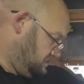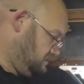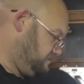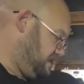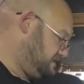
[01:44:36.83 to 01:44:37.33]

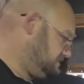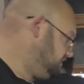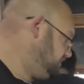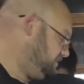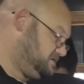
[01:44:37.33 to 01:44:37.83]
Box
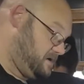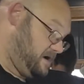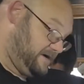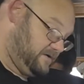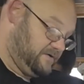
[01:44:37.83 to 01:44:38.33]
situation. Oh, I
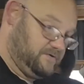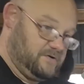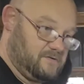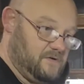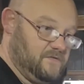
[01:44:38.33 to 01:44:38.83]
don't know. You do
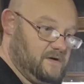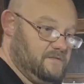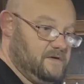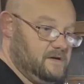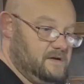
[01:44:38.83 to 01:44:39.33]
your own thing on
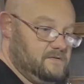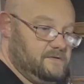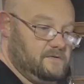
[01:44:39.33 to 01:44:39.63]
that. I don't know.